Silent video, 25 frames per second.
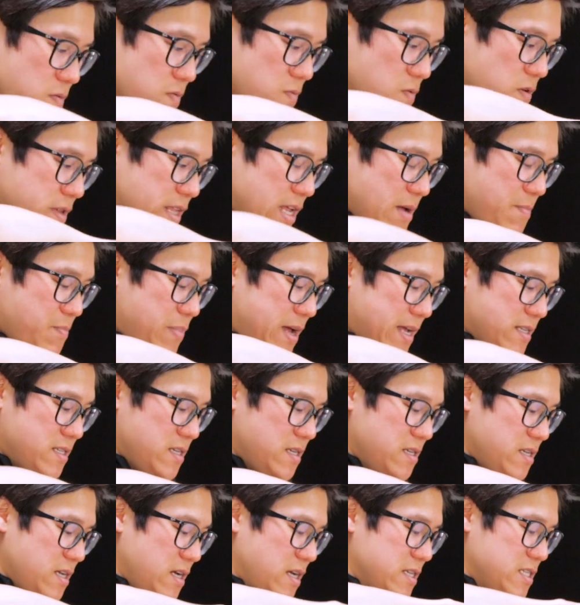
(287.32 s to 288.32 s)
What that batter
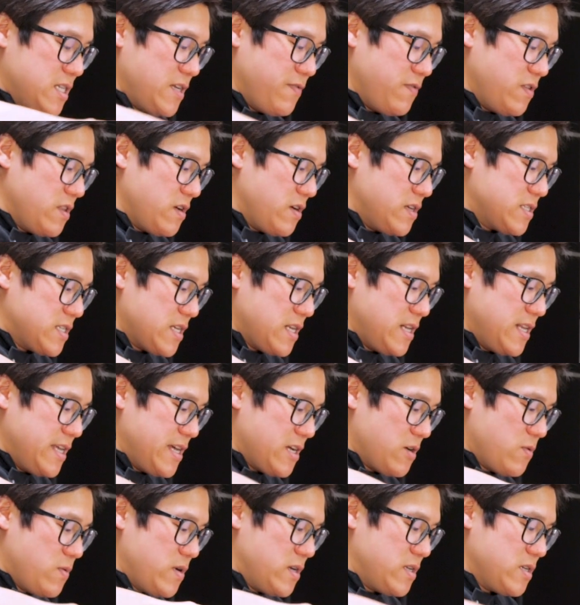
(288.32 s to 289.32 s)
does, even though it's a
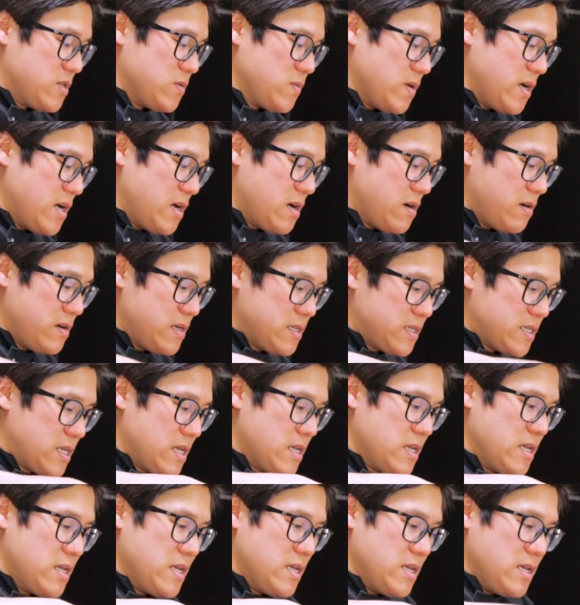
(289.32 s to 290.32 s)
liquid as well, is
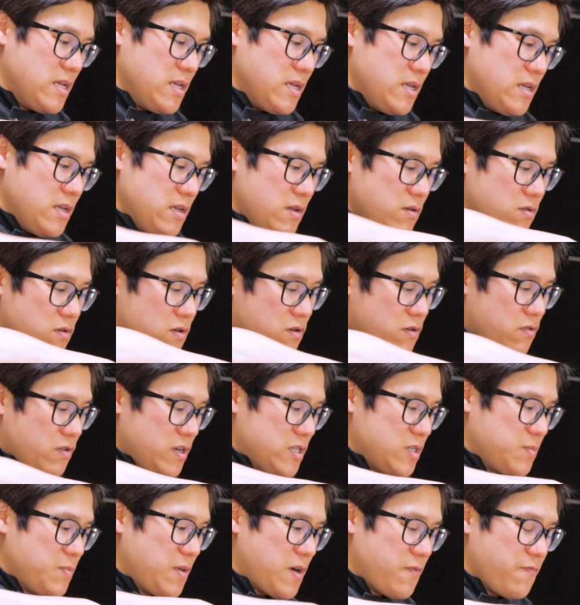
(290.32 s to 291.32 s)
it will
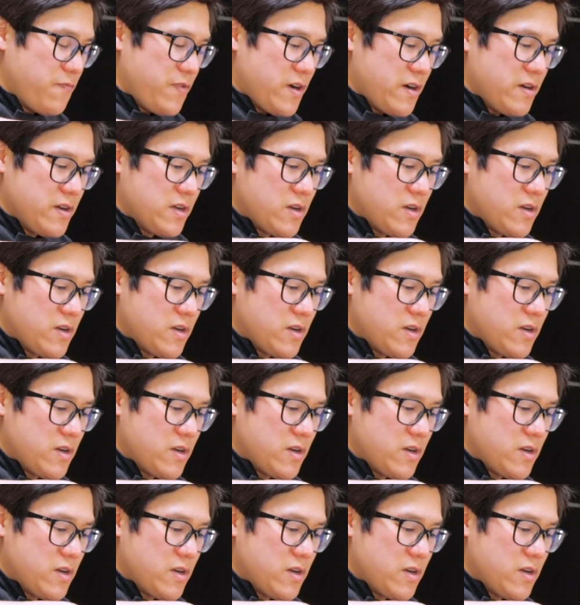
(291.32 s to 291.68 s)
crisp up very